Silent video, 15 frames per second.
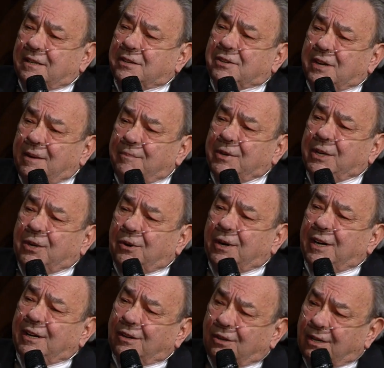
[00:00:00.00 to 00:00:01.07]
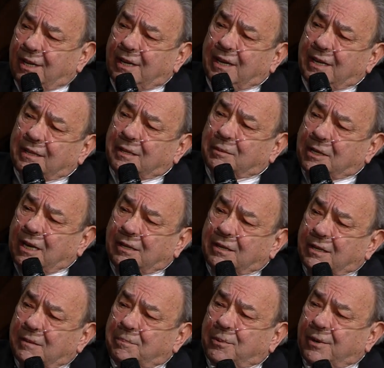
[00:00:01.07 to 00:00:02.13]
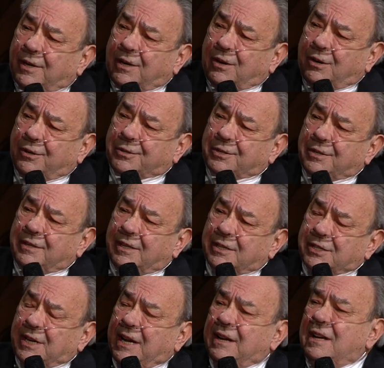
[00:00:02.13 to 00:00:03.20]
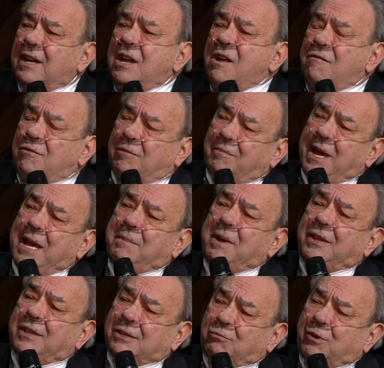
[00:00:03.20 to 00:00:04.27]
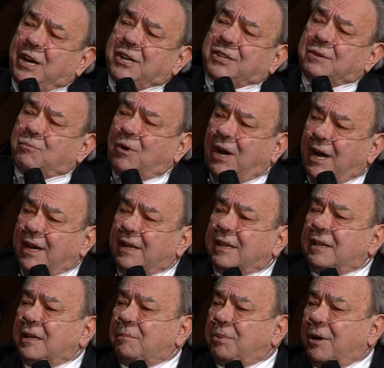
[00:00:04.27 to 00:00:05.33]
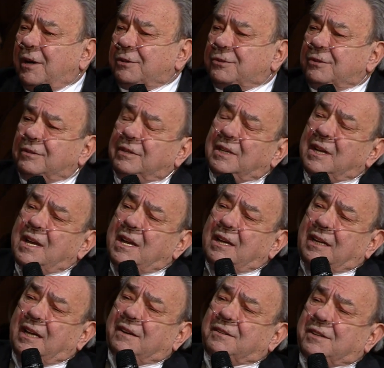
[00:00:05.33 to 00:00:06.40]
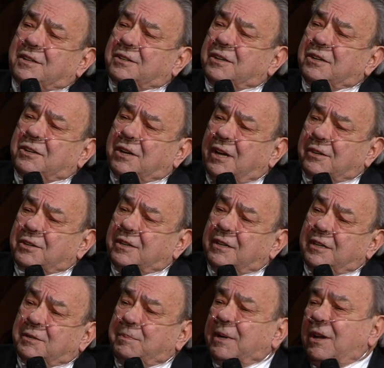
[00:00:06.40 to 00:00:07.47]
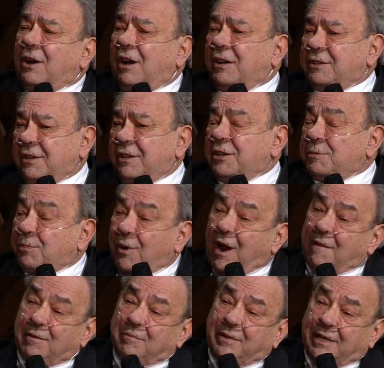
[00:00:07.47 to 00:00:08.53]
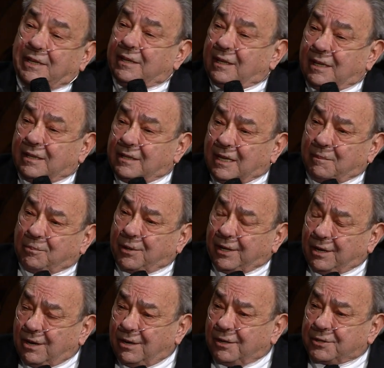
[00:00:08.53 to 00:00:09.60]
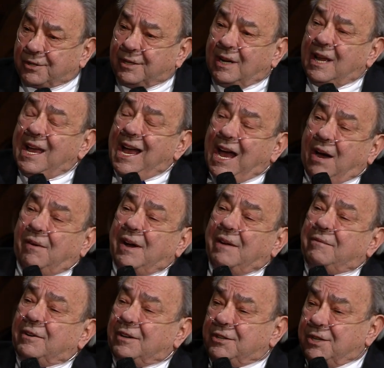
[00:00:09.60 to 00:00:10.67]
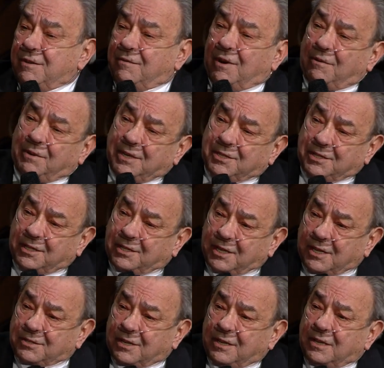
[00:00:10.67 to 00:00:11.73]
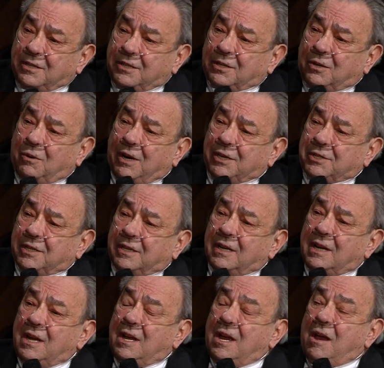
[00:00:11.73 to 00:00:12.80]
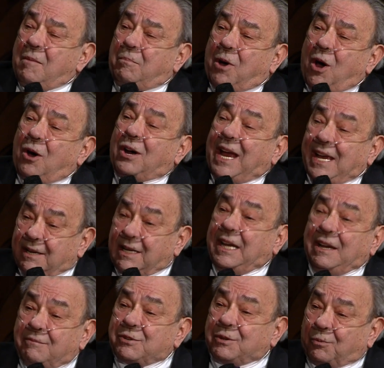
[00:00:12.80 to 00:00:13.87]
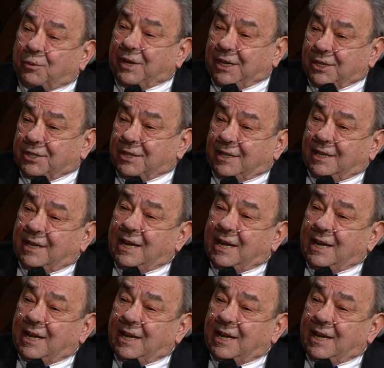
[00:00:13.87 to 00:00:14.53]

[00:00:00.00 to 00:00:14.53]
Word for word: to some degree, looking at the contemporary culture and say, well, maybe the reason why the apostle gives this injunction is because of this problem in the contemporary culture. However, as you've already suggested in your question, Paul gives a reason.